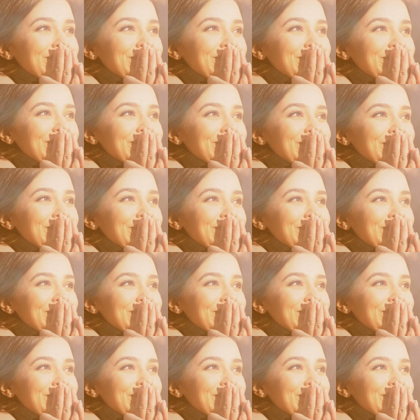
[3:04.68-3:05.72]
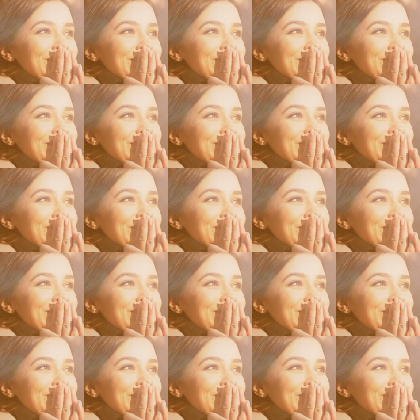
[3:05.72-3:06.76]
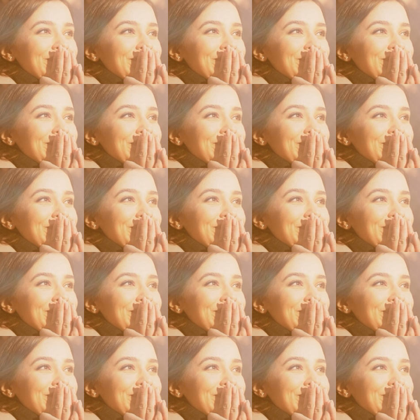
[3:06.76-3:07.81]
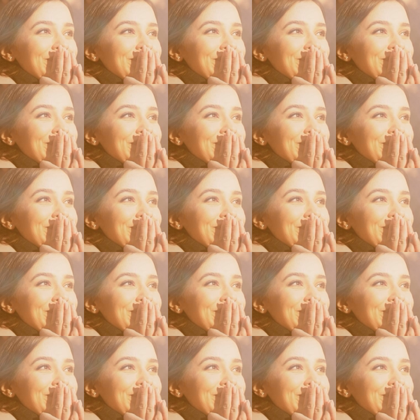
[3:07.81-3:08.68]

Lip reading: [no speech]